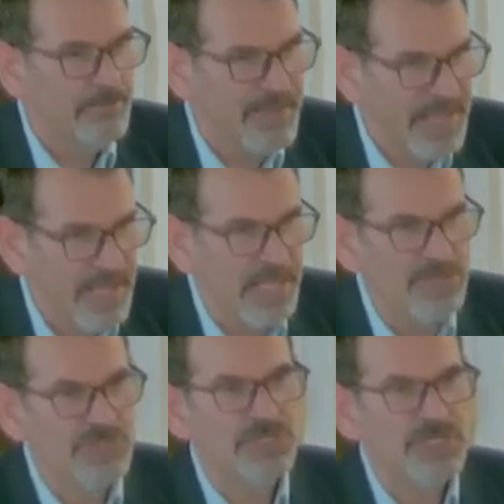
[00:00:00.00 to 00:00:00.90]

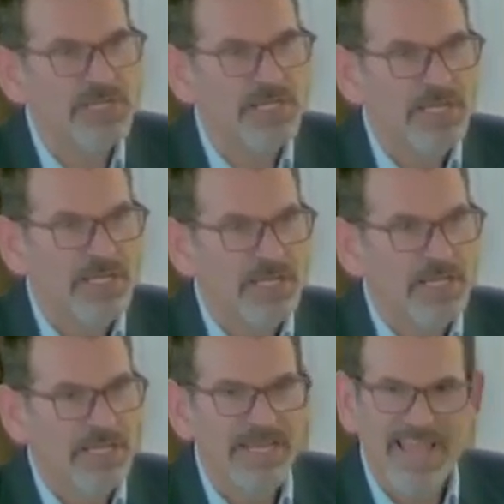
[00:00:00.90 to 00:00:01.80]
page,
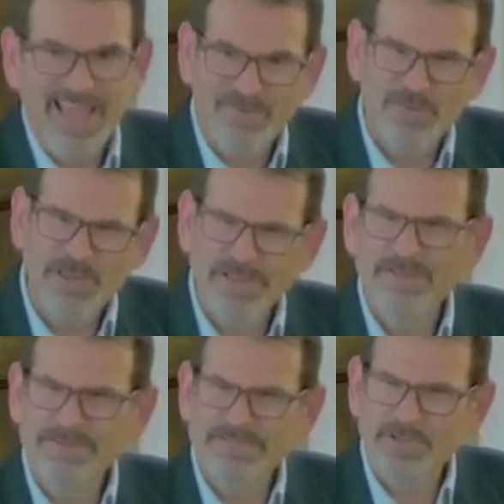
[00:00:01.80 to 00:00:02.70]
he had
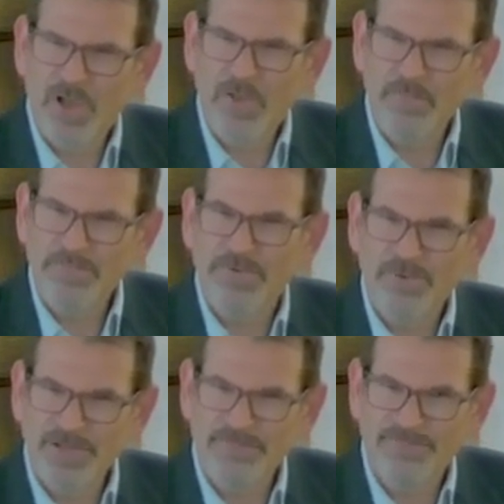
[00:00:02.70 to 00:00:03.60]
written Psalm
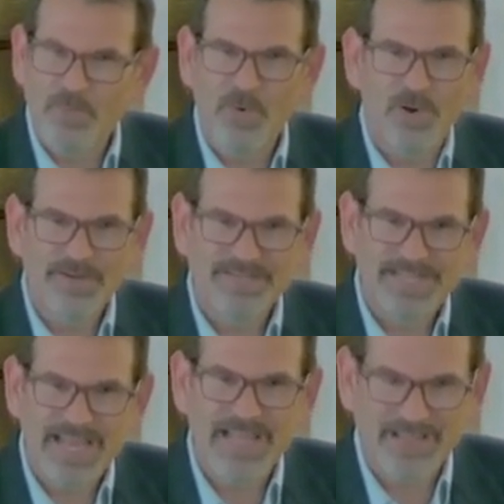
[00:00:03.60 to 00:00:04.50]

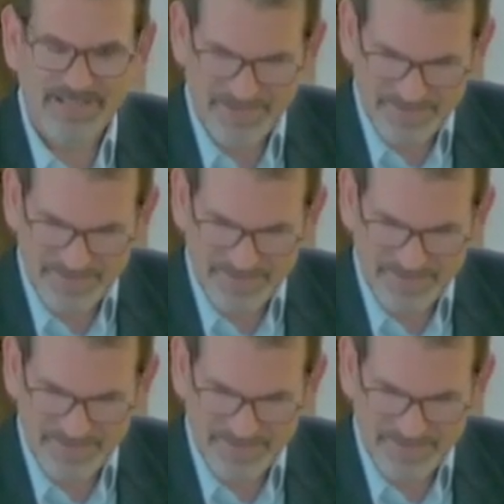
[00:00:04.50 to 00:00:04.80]
34:10.